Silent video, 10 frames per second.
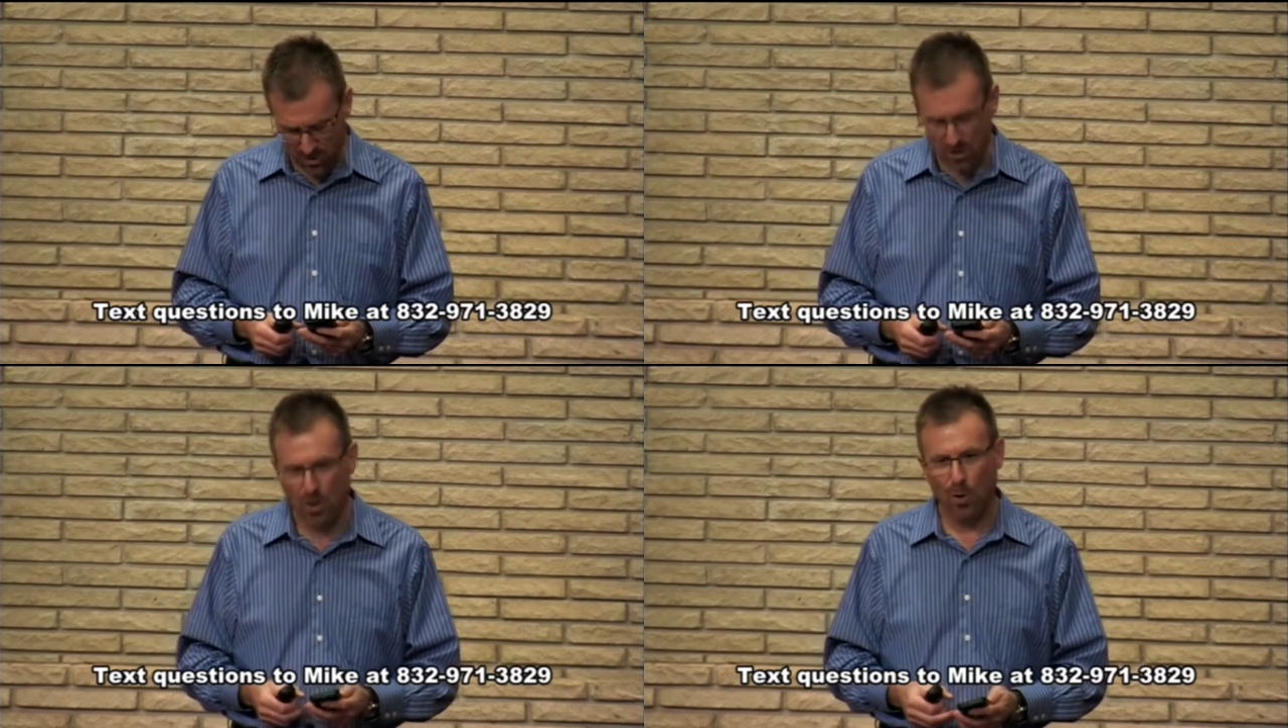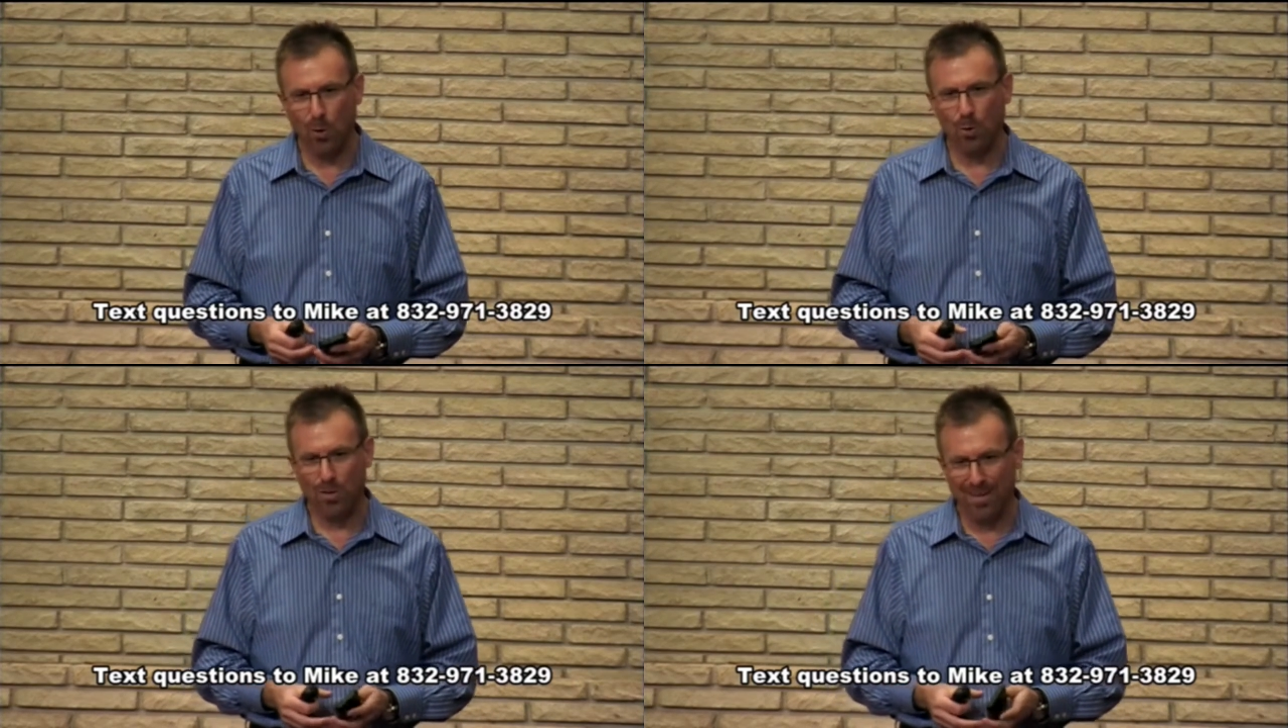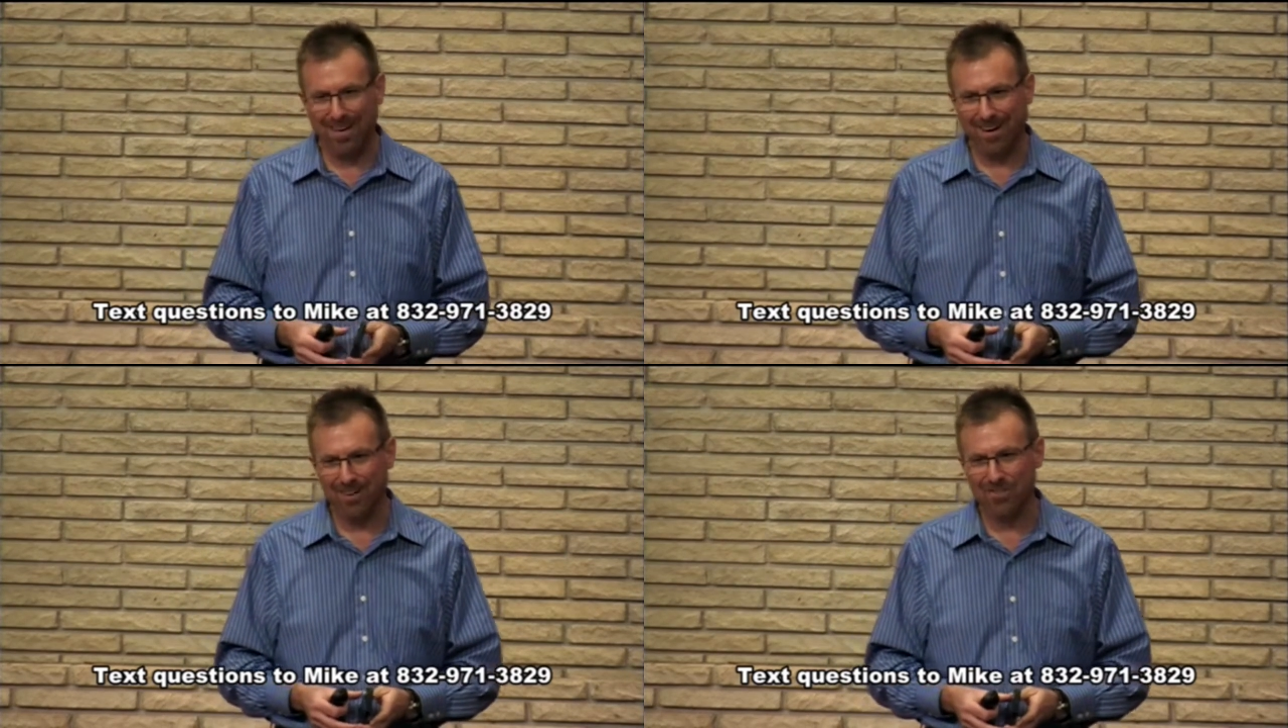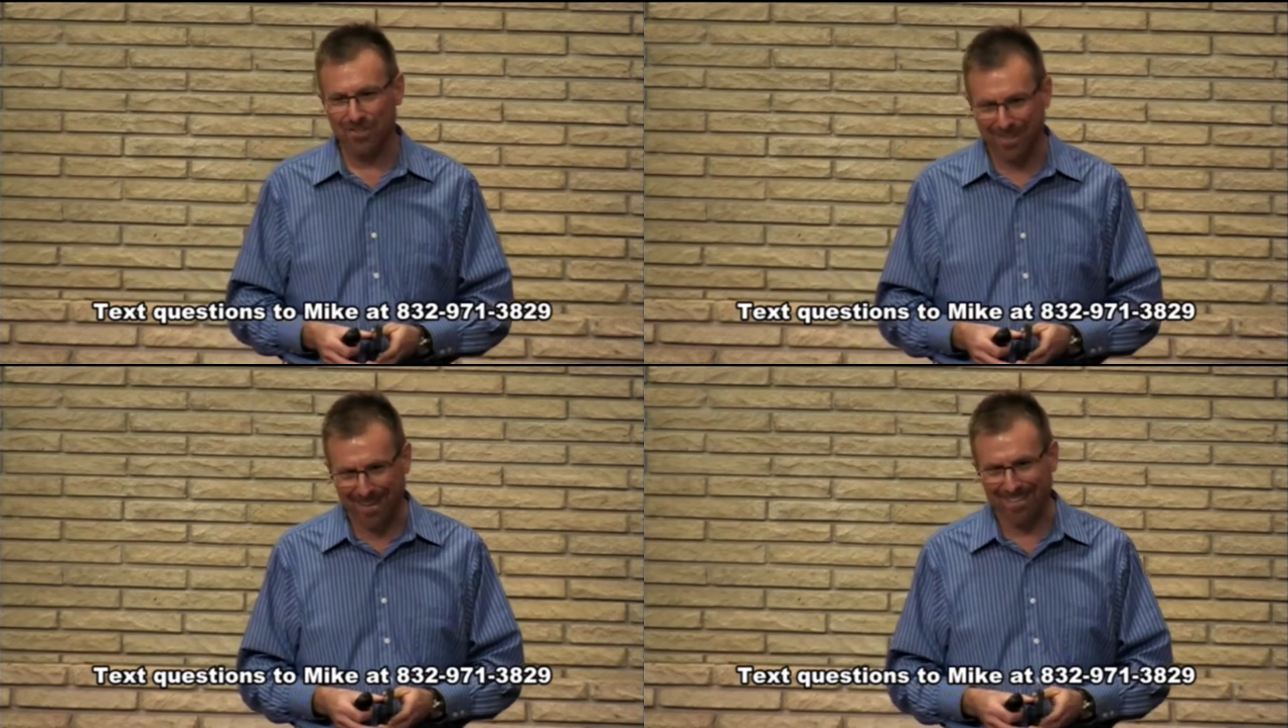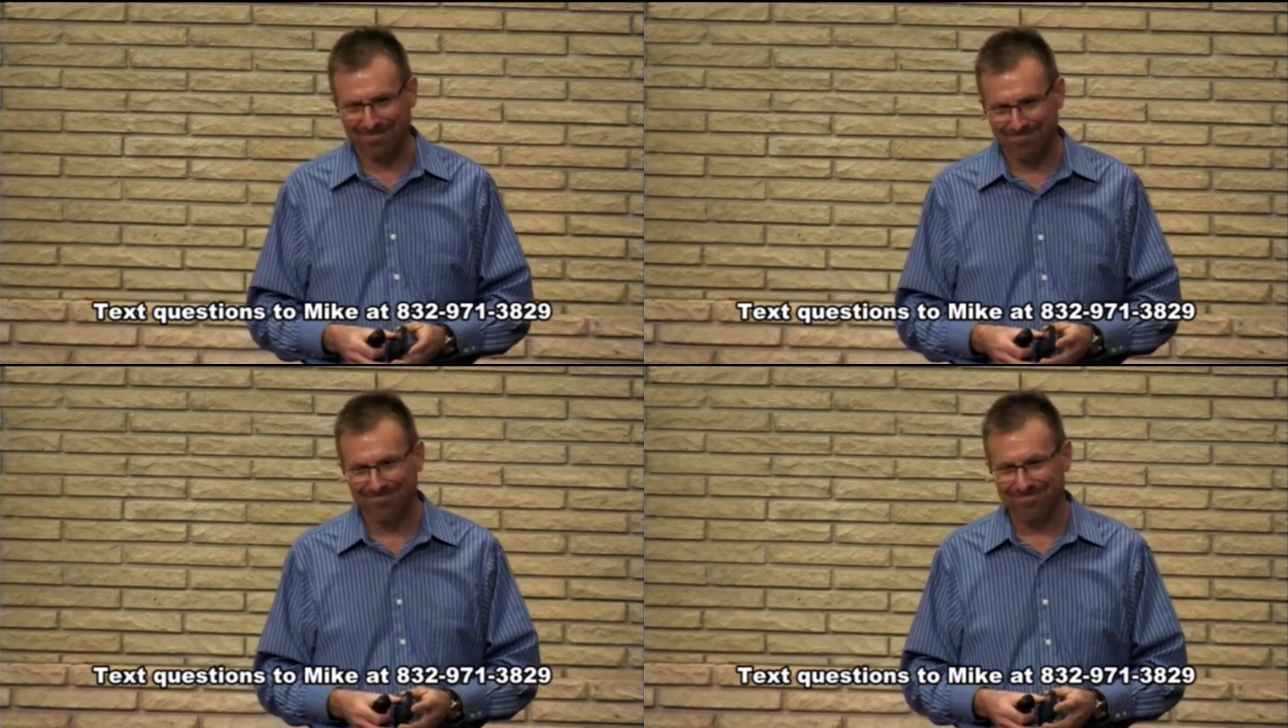know they are stuck?
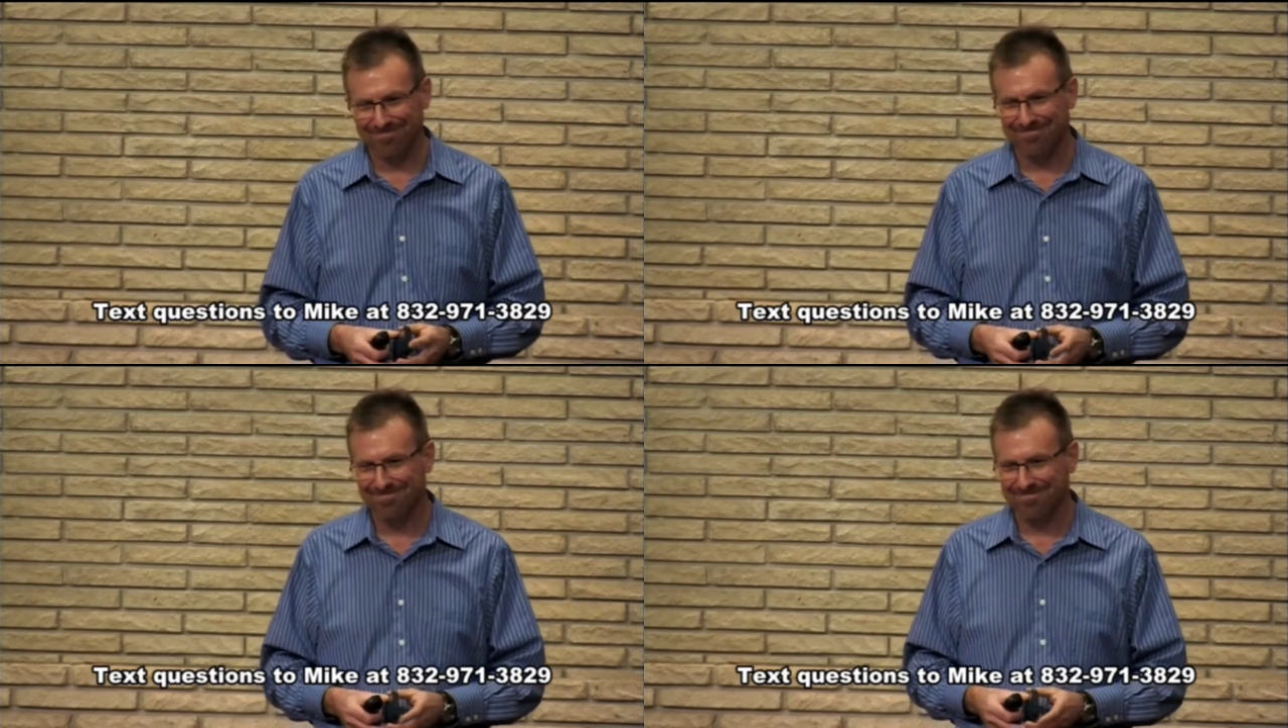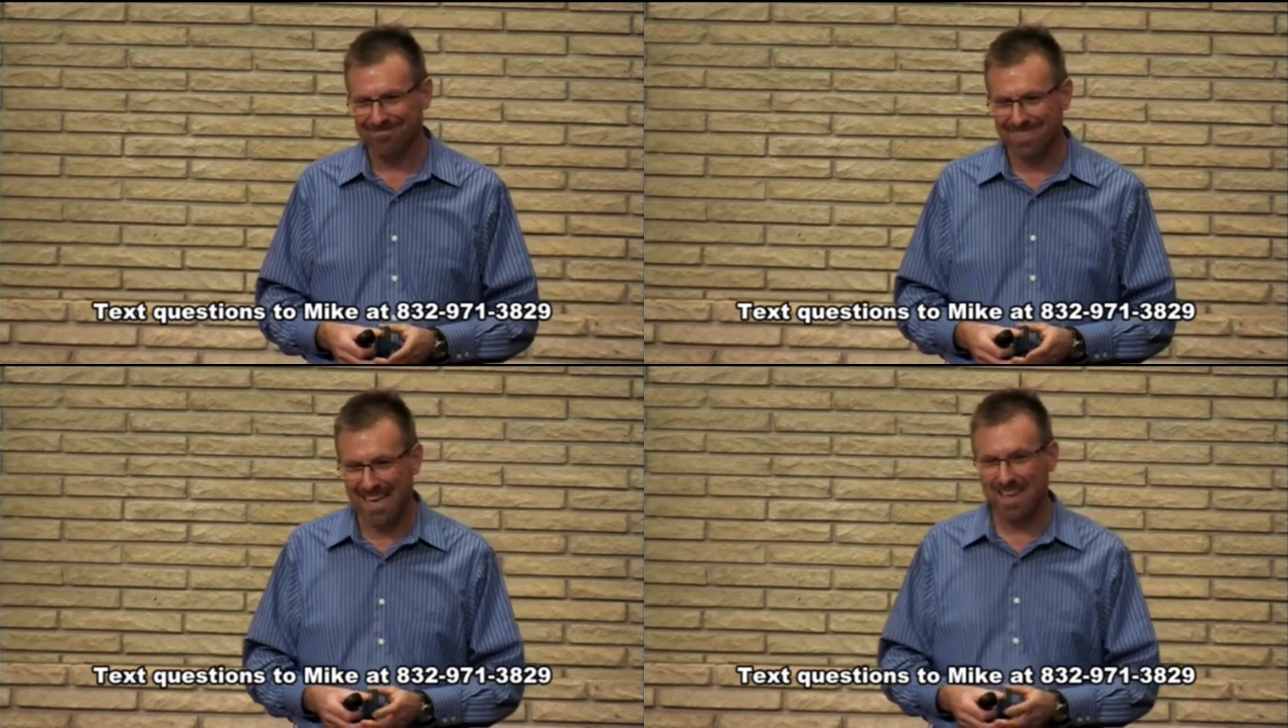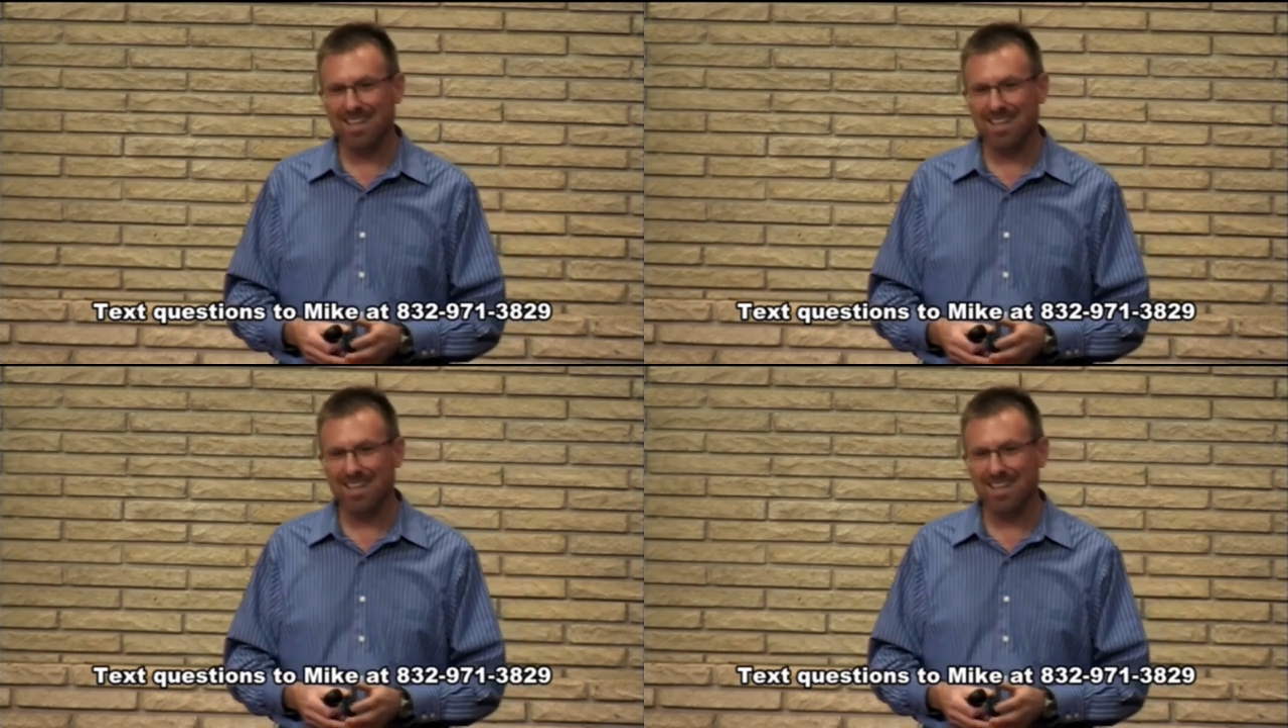That